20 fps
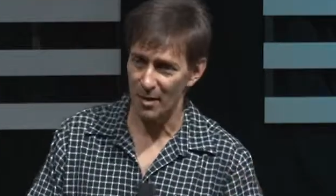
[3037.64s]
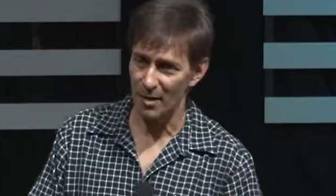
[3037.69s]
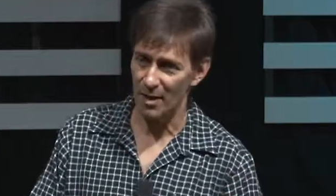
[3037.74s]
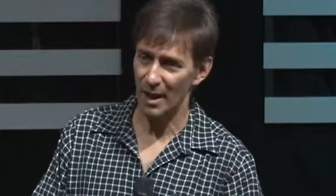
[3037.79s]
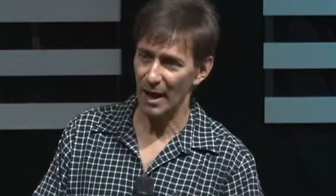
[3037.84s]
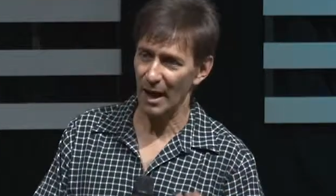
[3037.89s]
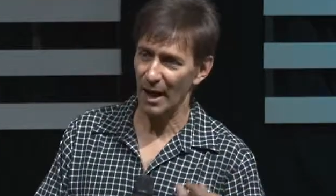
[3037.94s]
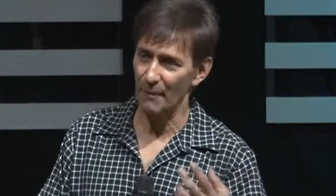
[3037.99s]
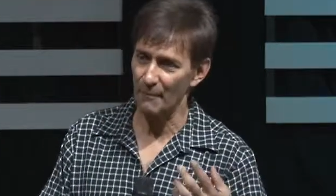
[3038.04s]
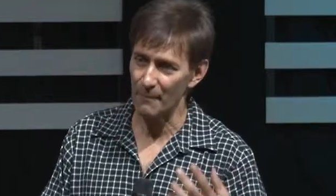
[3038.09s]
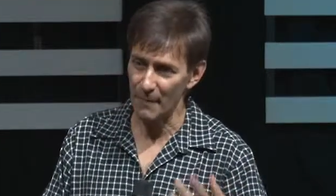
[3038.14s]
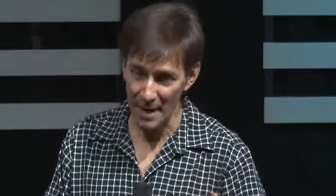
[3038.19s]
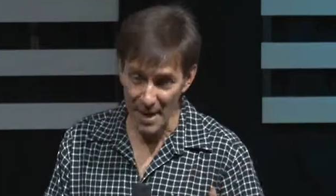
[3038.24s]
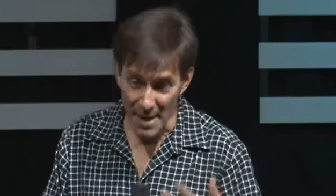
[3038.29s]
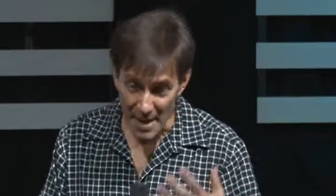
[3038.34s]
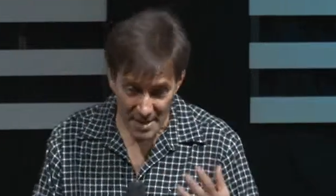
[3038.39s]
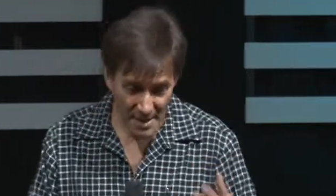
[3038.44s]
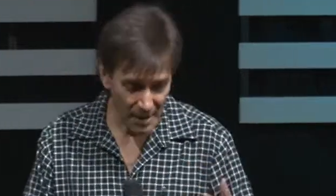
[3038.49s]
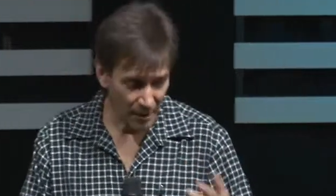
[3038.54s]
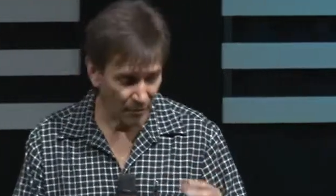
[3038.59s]

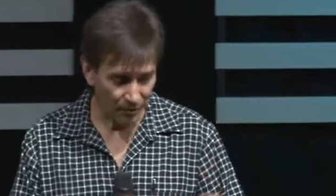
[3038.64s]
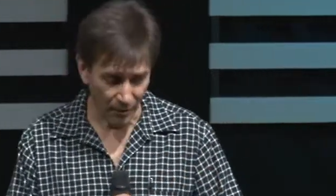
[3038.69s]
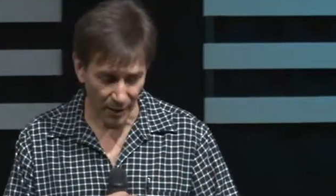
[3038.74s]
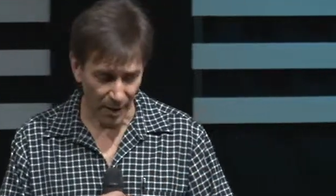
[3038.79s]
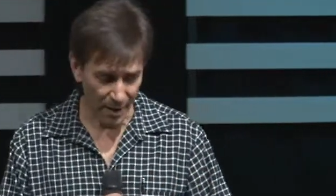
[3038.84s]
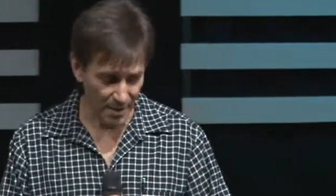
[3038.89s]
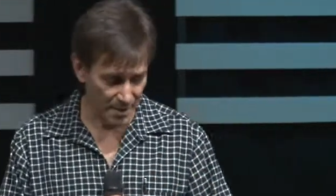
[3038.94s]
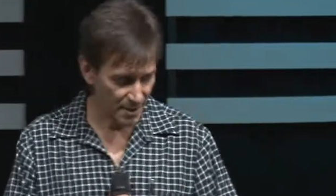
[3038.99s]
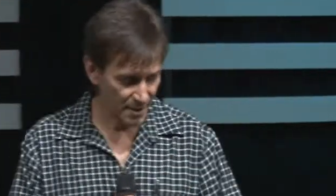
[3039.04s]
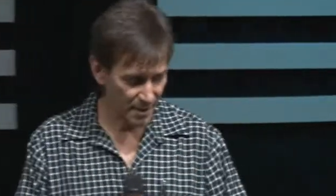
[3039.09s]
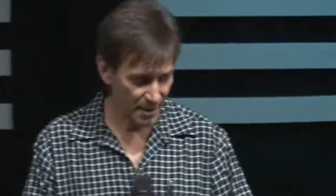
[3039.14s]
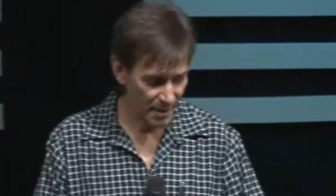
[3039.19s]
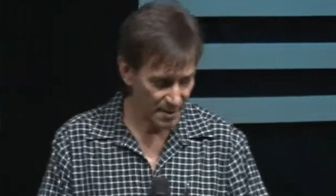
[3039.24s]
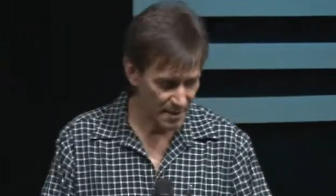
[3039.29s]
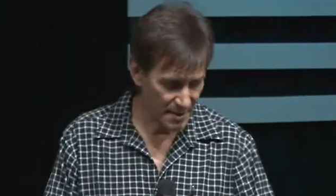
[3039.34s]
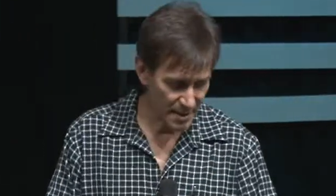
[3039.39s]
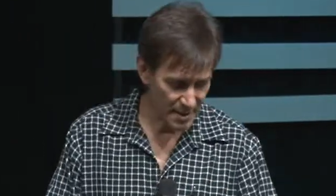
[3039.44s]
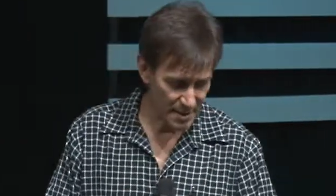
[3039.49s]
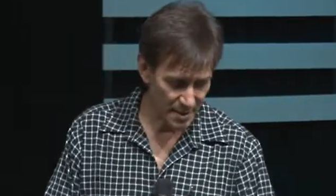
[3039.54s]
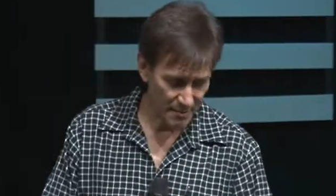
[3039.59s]
amazing advice and
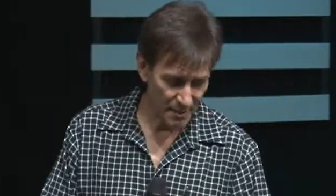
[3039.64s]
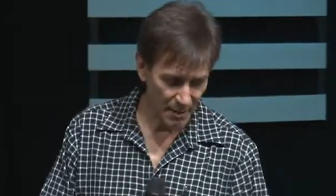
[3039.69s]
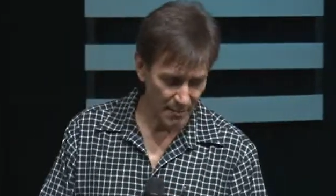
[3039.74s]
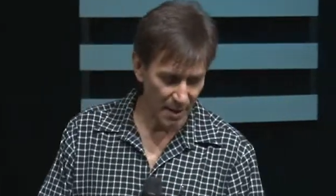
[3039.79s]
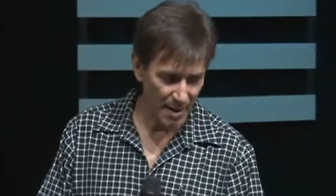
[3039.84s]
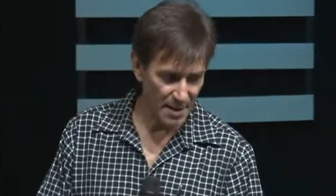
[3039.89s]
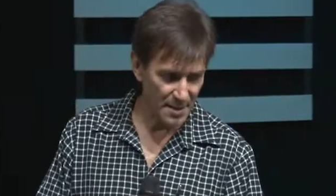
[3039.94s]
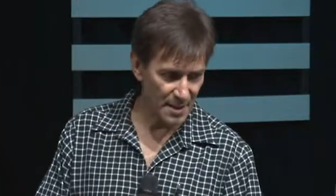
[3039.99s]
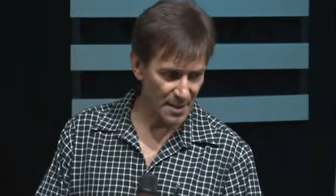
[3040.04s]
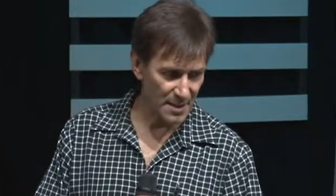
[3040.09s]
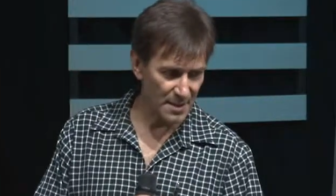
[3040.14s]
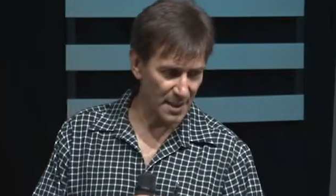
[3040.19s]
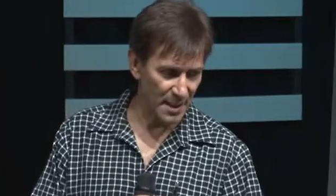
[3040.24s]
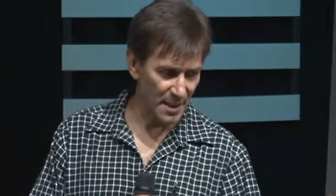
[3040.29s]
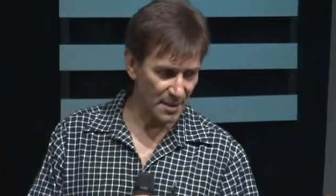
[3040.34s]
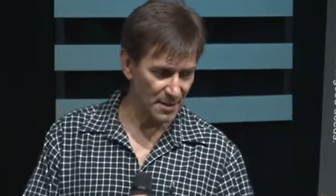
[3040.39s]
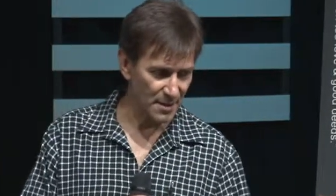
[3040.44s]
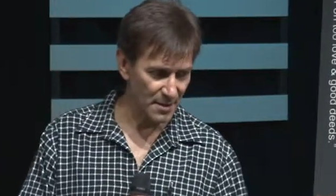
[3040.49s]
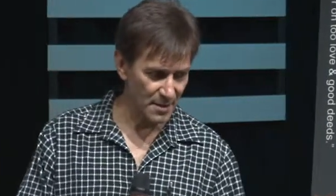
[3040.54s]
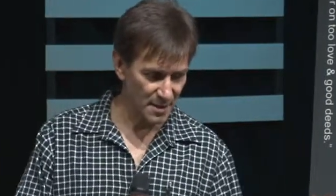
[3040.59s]
sets some amazing standards.